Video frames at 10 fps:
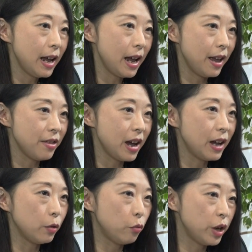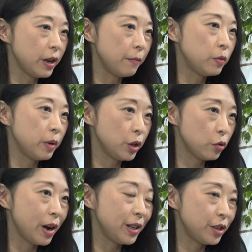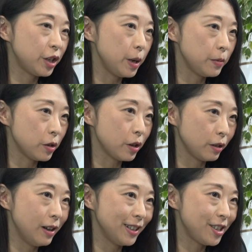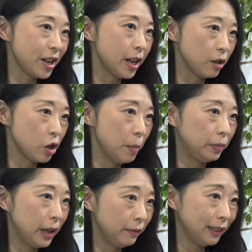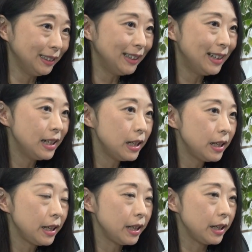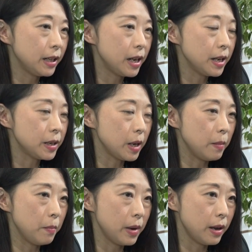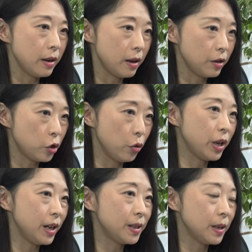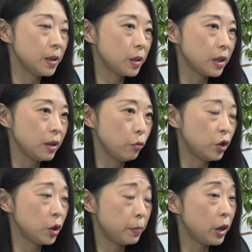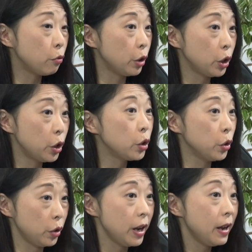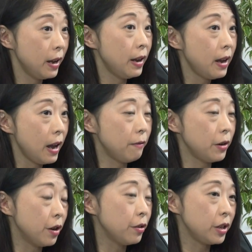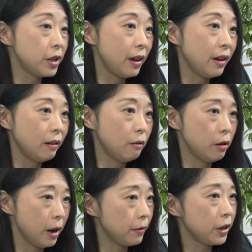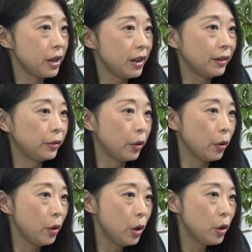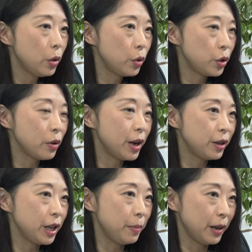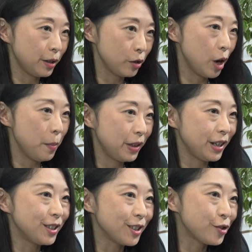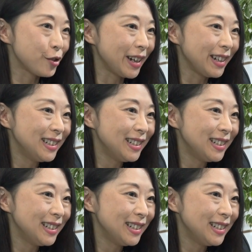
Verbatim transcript: and that we have been trying to keep the technology at a top level in some showcases, which is being renewed every other year or every year. So we try to keep it at the top of the industry.